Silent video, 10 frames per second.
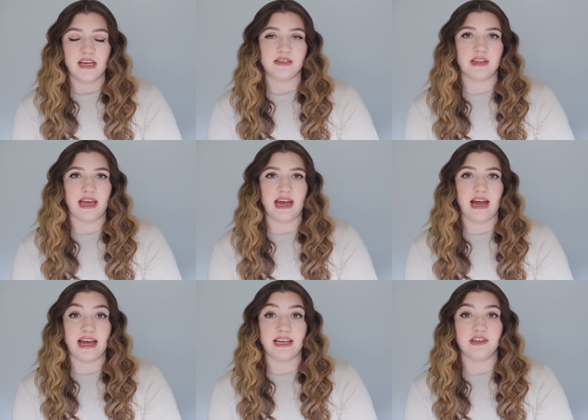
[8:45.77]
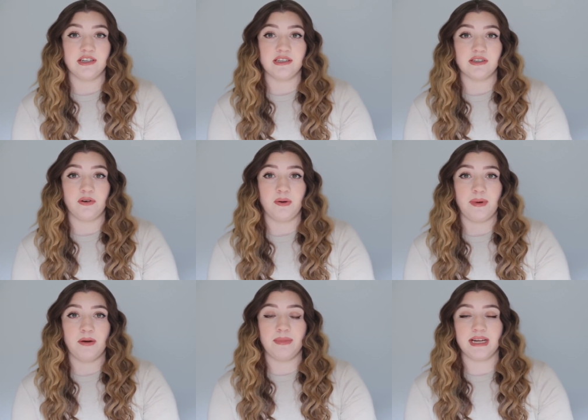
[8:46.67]
so that I can just go
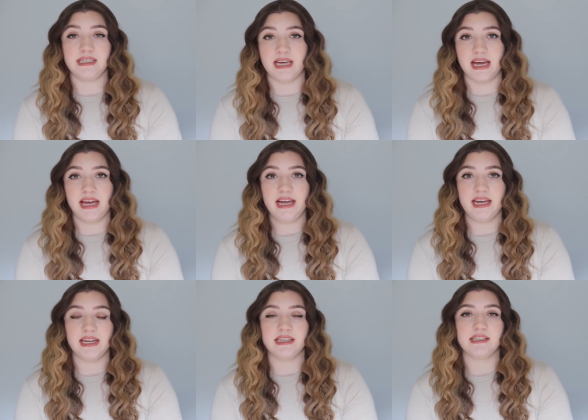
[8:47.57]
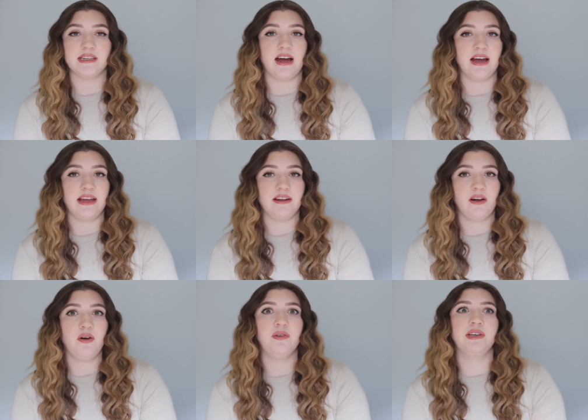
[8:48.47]
about my day and it's not,
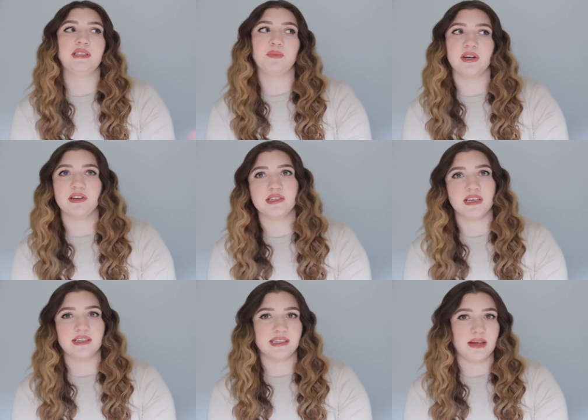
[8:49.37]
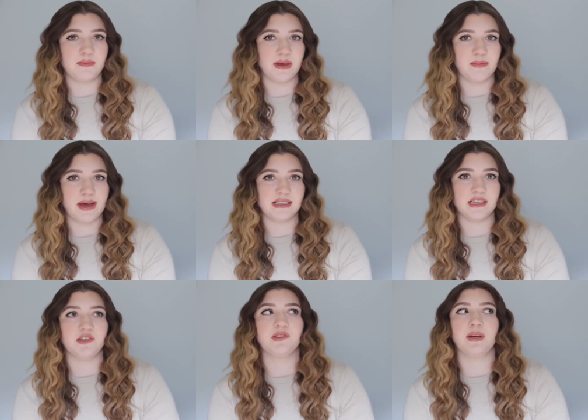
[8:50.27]
oh, this person sent me a
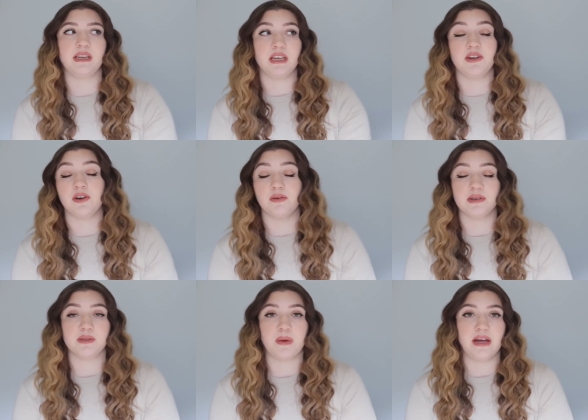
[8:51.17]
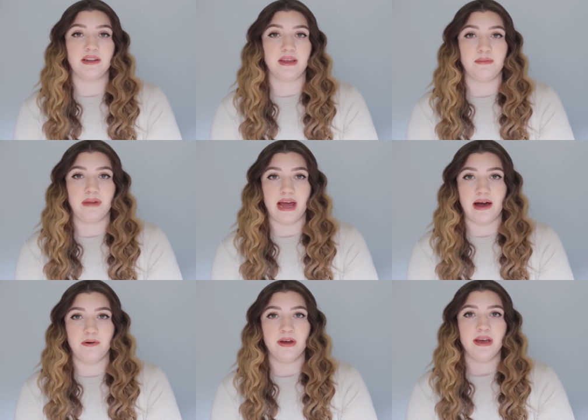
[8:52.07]
message, so I need to go respond to them
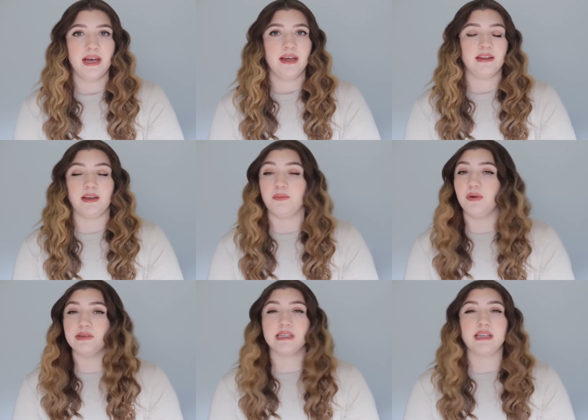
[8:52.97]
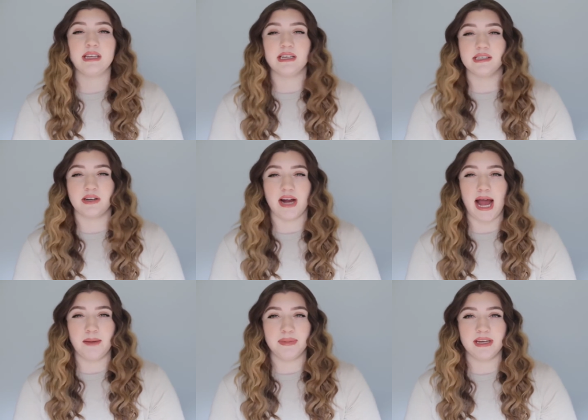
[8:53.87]
now. Like, most of the things that are
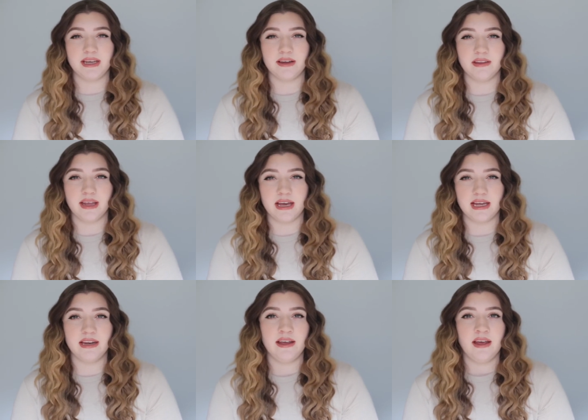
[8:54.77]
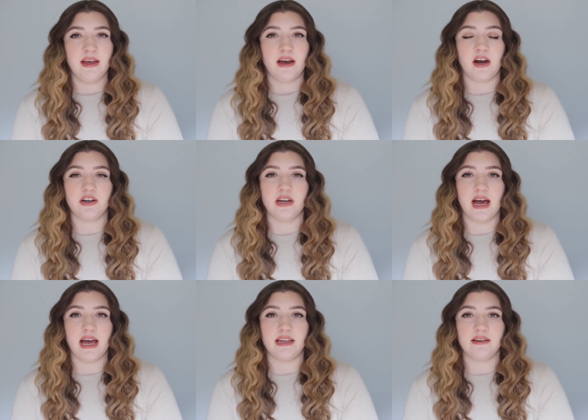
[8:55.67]
happening online are not,